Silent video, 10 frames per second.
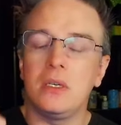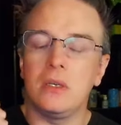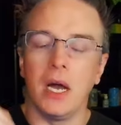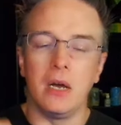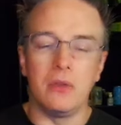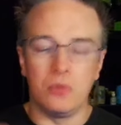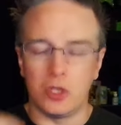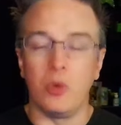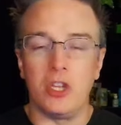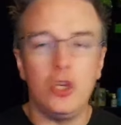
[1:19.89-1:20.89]
Uh,
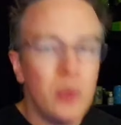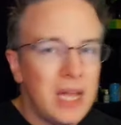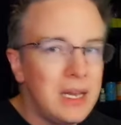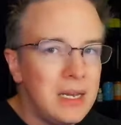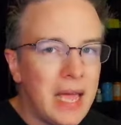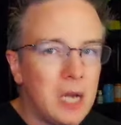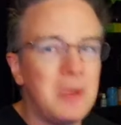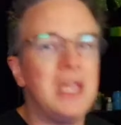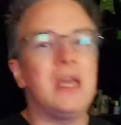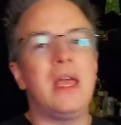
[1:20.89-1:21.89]
so when you hit an
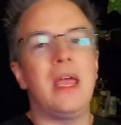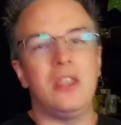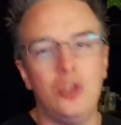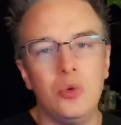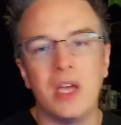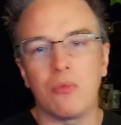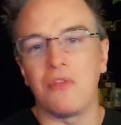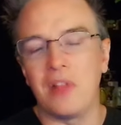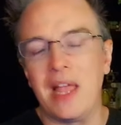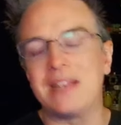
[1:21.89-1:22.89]
enemy, you get
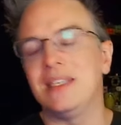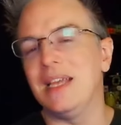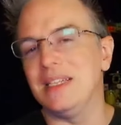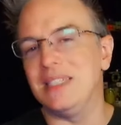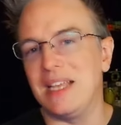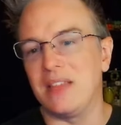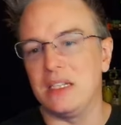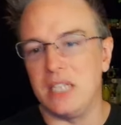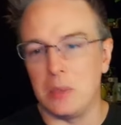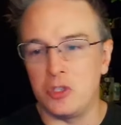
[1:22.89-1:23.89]
reflected and take
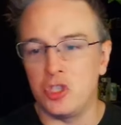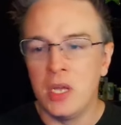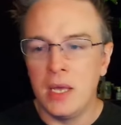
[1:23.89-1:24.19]
that damage.